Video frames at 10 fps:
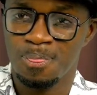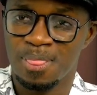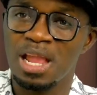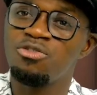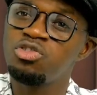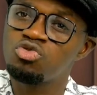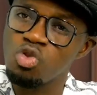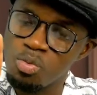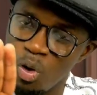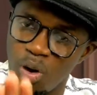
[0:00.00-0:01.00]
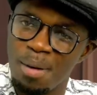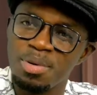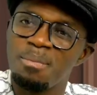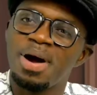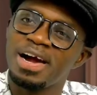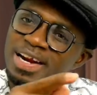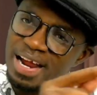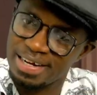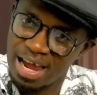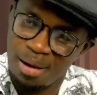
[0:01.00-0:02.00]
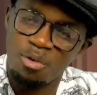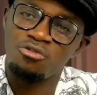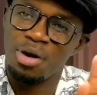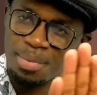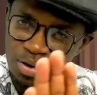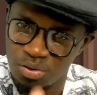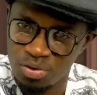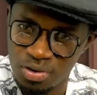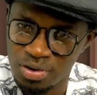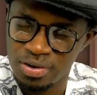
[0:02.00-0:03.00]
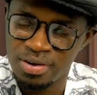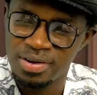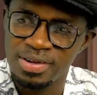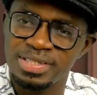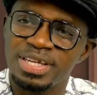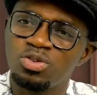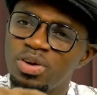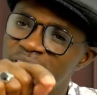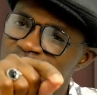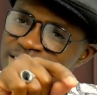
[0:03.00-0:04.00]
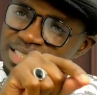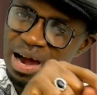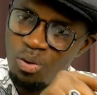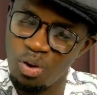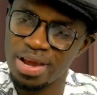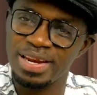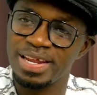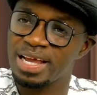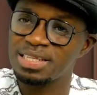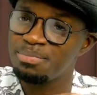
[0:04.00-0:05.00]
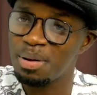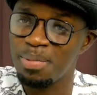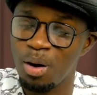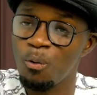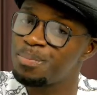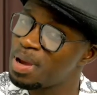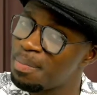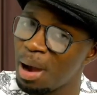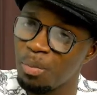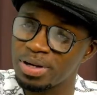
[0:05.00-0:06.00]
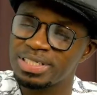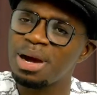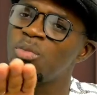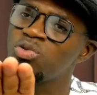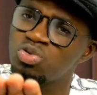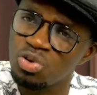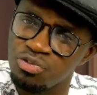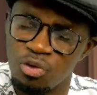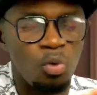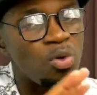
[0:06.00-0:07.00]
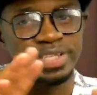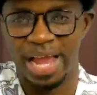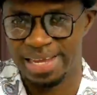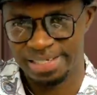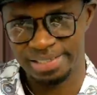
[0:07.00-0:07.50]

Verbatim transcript: A foot will be harmed the Agradaa, Monfamano. Said donation now warrior the assembly bar will be a barb and tiamun to the foot unyai.